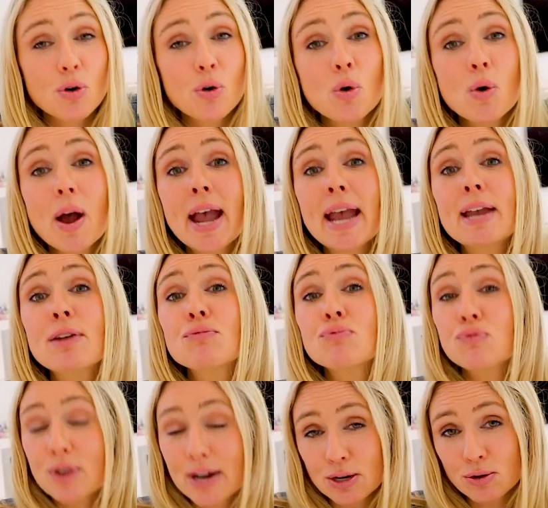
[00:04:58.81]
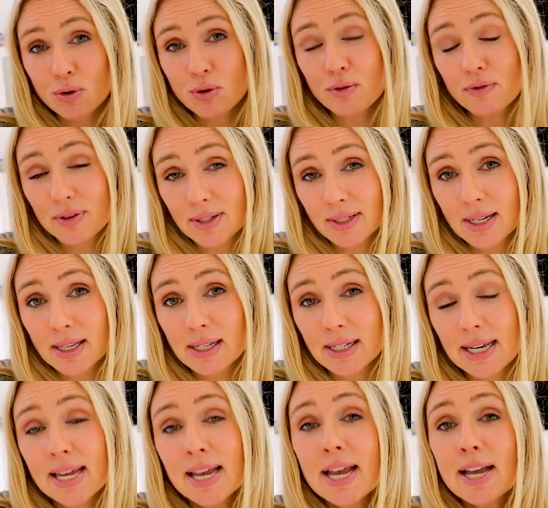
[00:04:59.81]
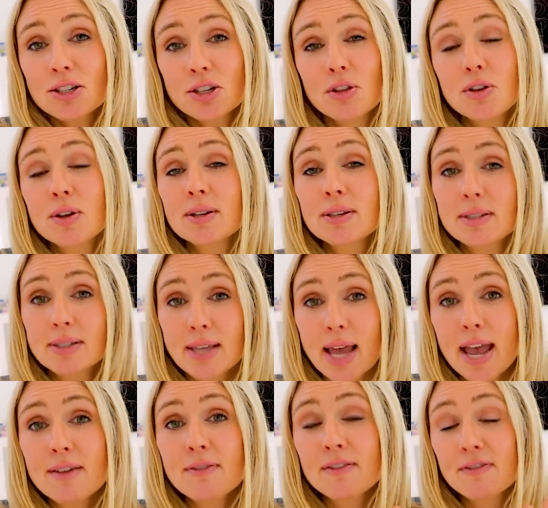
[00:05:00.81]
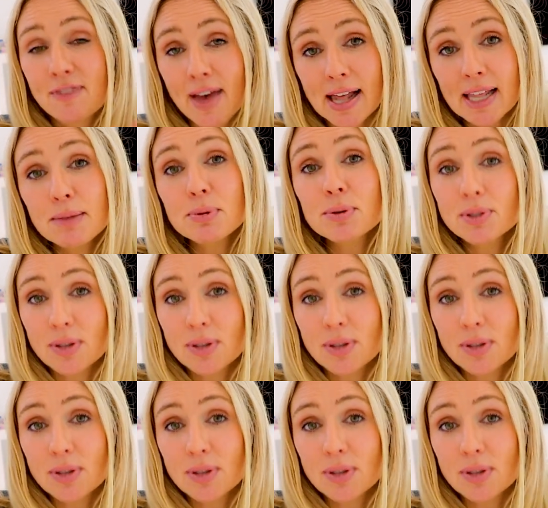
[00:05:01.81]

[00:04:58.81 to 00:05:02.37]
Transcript: or a redraw facility so that you can save valuable